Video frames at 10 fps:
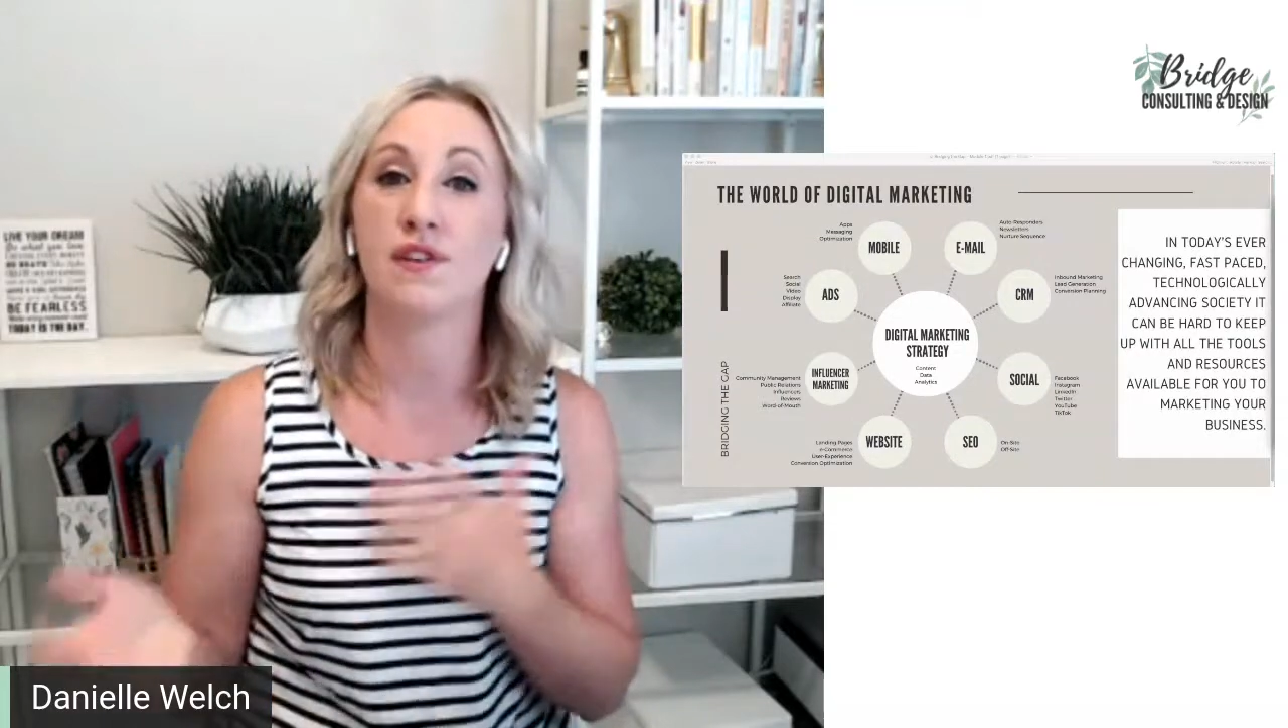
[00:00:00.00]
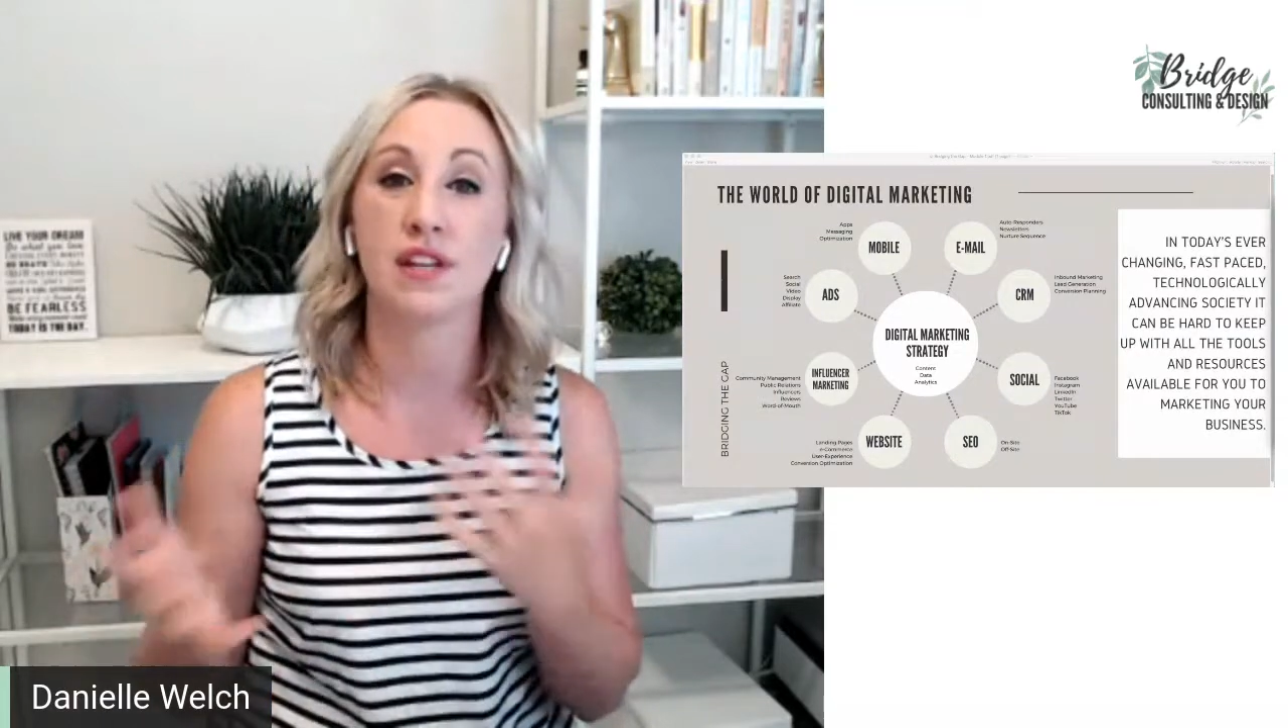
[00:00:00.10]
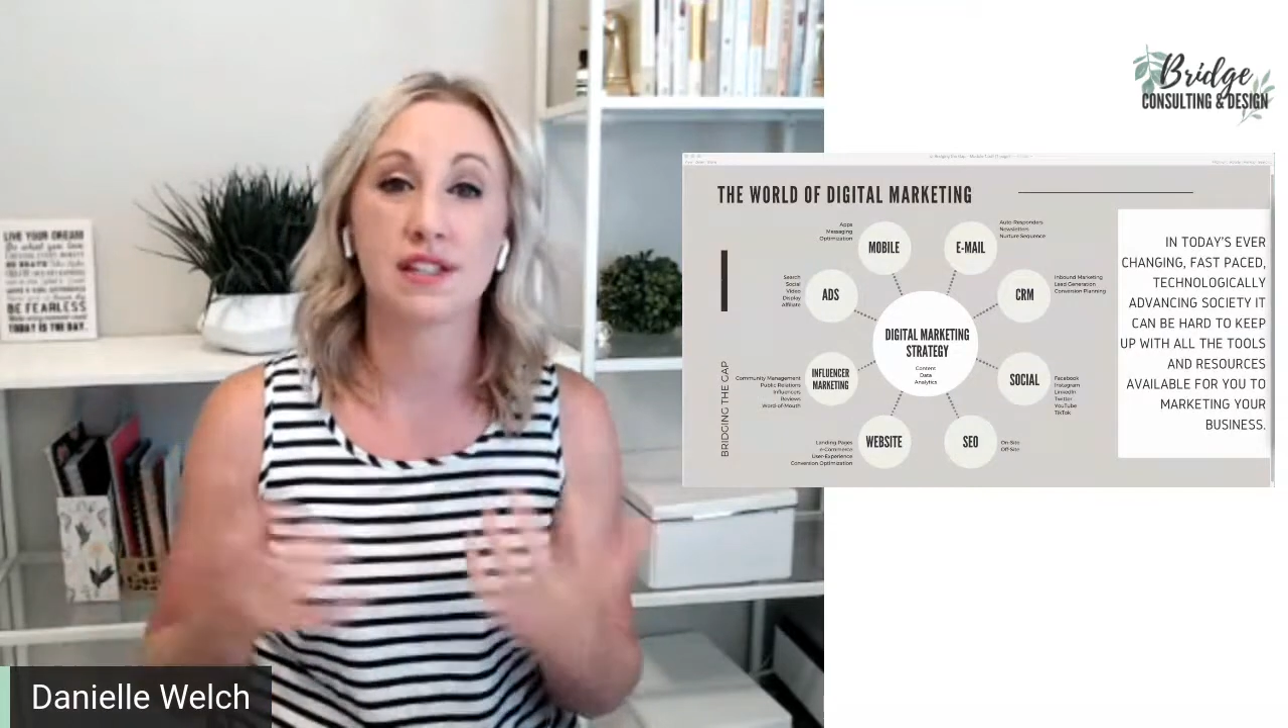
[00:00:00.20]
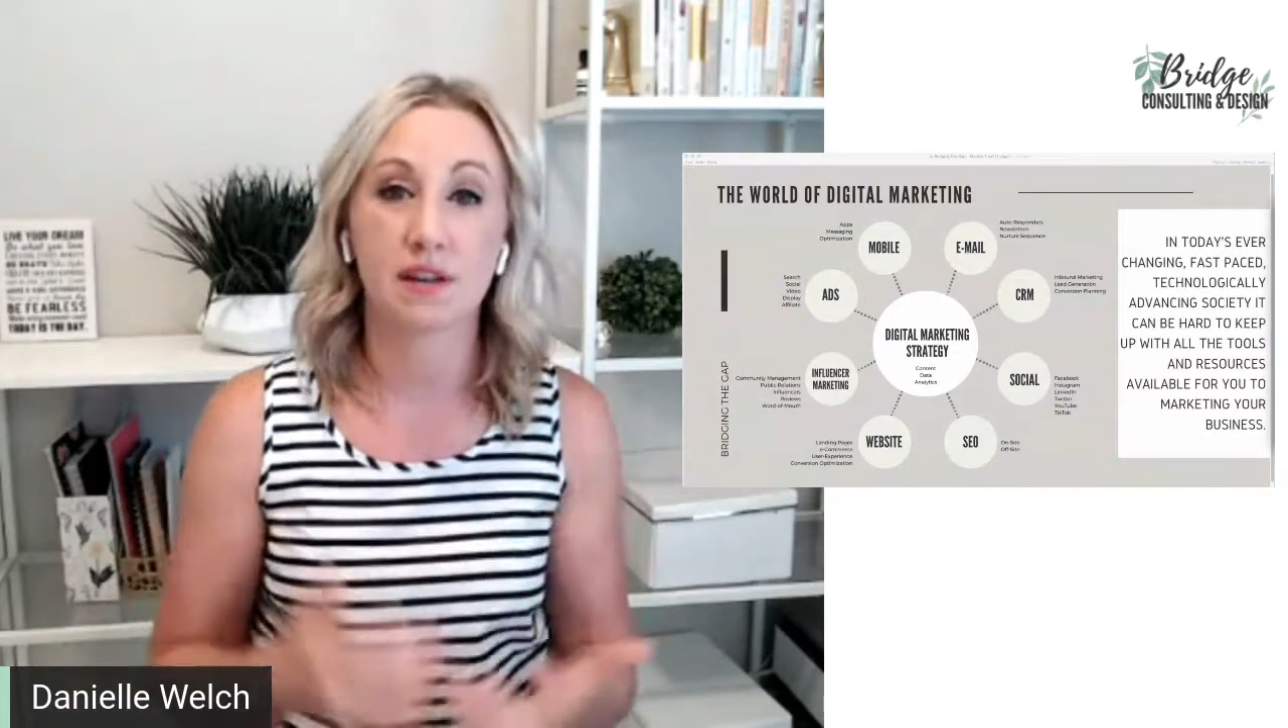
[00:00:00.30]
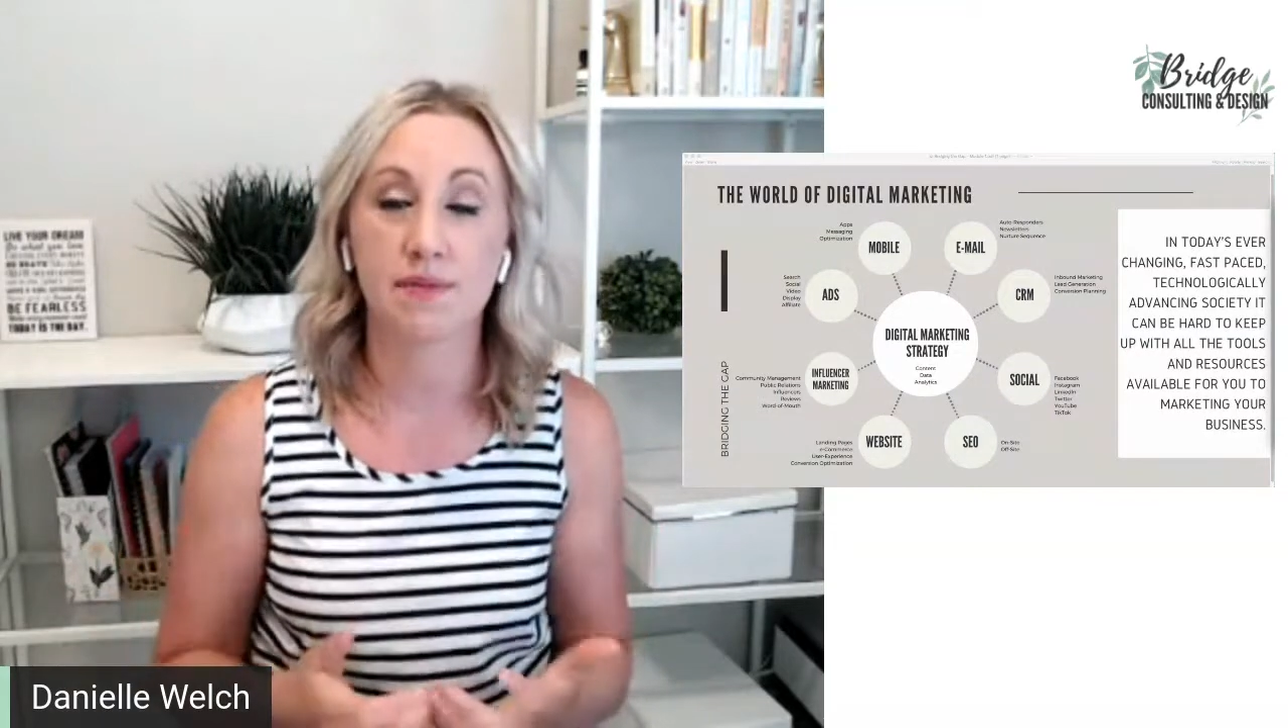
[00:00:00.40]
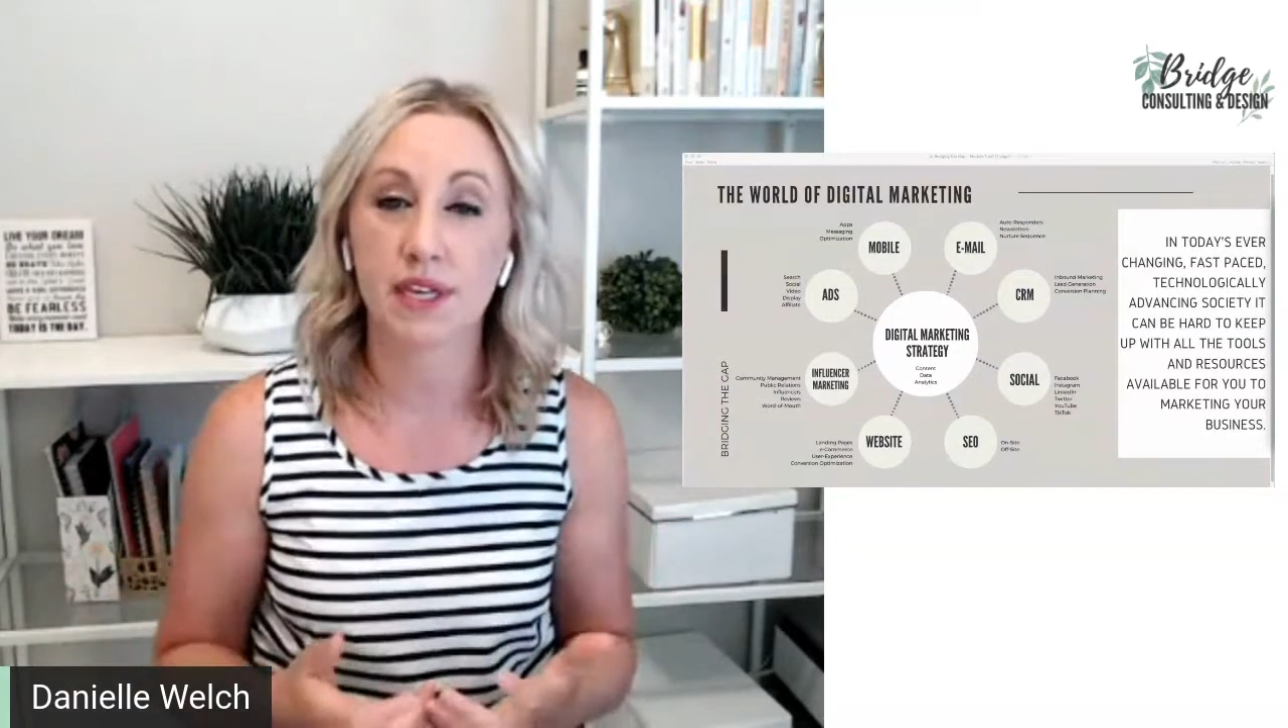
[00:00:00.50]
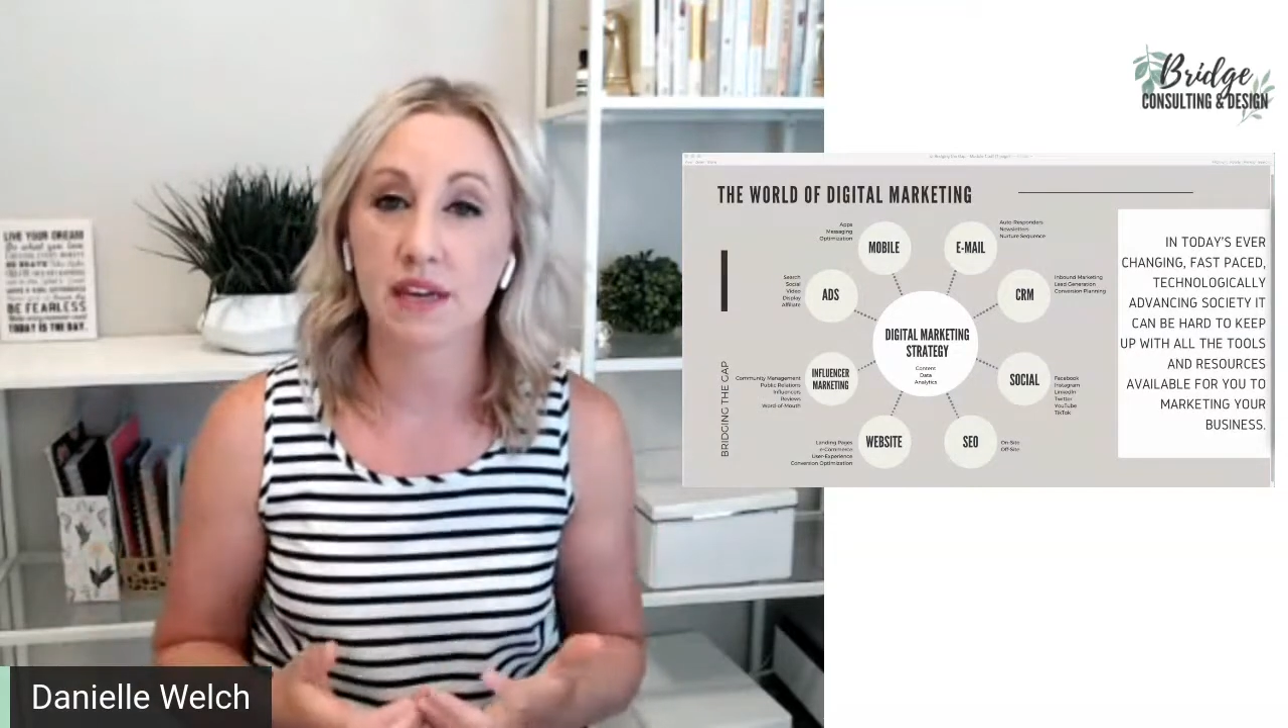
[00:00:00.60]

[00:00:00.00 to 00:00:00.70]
need something